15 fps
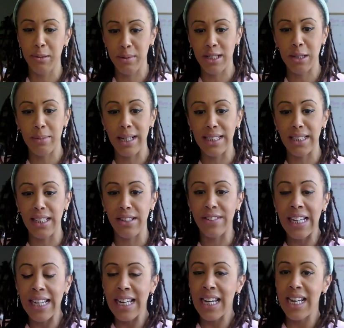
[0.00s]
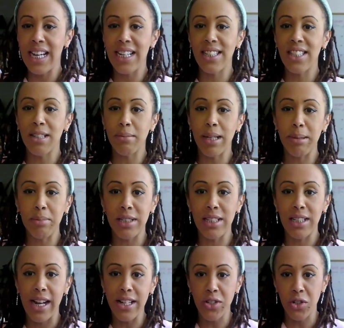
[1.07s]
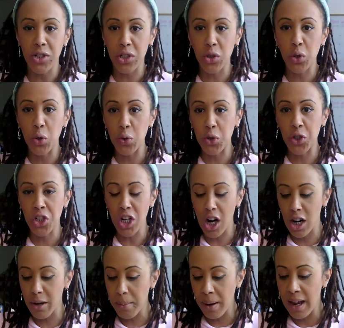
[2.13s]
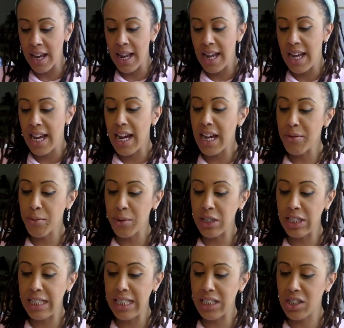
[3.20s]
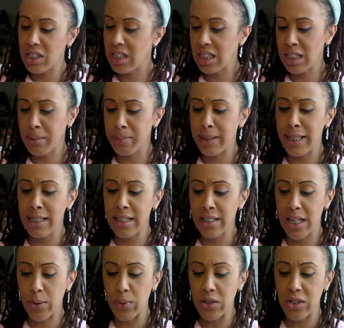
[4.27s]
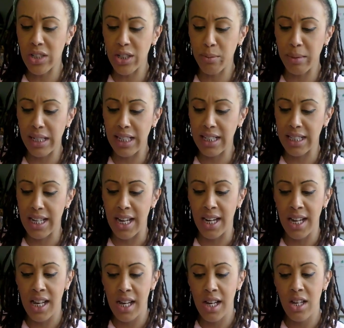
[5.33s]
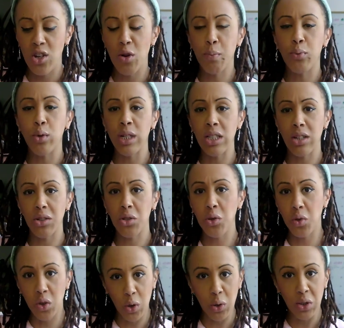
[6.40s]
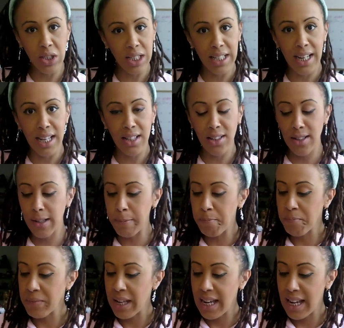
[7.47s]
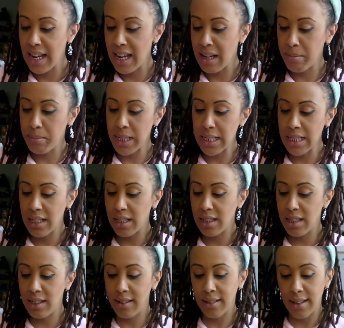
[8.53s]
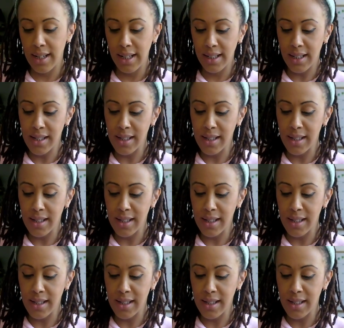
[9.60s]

perspective and sometimes the lines are just too sharp, and really he just explained that that was just meaning that your points are too close together, and basically like